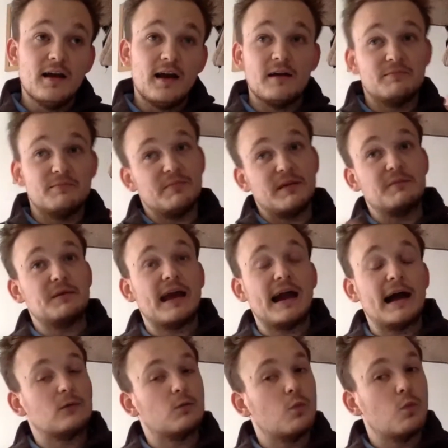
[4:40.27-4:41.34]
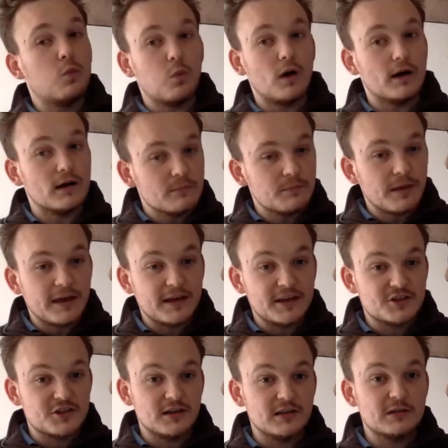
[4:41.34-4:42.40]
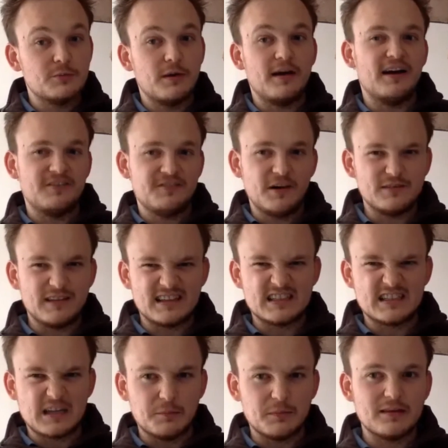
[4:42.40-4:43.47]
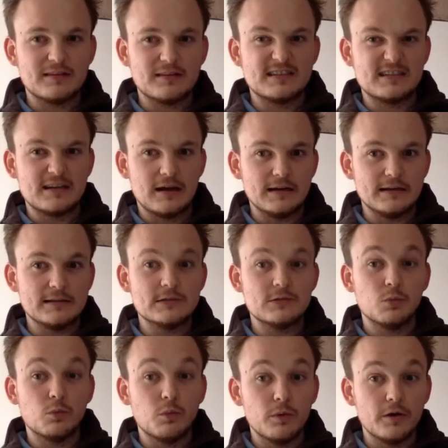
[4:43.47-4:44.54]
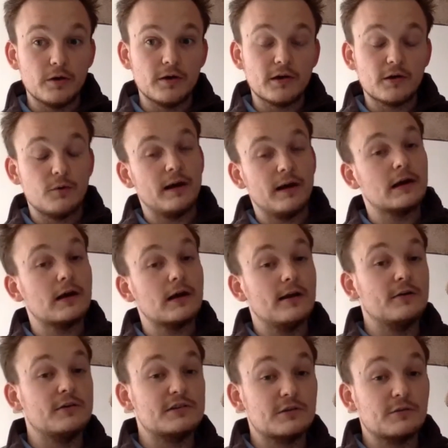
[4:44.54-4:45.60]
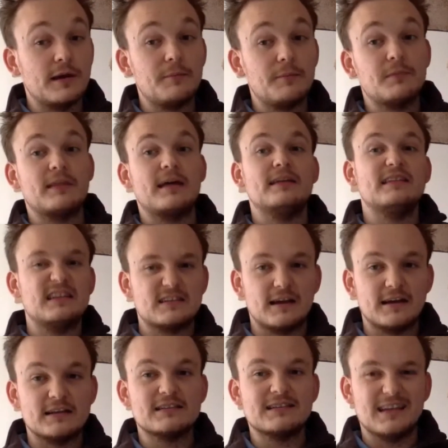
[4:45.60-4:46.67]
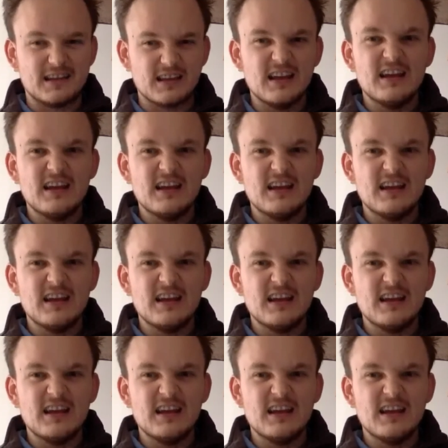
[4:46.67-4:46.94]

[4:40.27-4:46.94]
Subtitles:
I've maybe had one patient where I found that some of the signs were quite close to it, but then these signs like